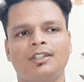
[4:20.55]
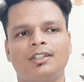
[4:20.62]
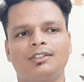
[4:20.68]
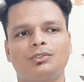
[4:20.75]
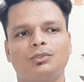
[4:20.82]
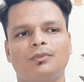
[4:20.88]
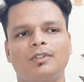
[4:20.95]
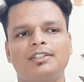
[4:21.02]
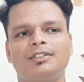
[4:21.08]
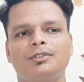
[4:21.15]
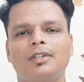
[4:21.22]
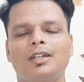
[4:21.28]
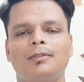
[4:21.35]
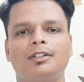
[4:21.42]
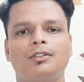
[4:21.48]
So once you
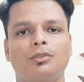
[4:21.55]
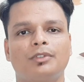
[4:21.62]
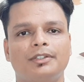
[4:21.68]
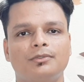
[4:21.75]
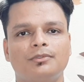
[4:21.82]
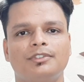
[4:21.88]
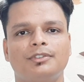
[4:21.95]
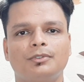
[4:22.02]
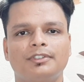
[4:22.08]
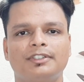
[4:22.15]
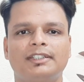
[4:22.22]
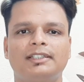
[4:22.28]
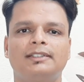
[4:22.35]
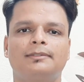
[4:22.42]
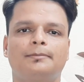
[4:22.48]
have introduced
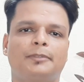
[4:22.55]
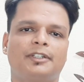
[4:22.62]
yourself,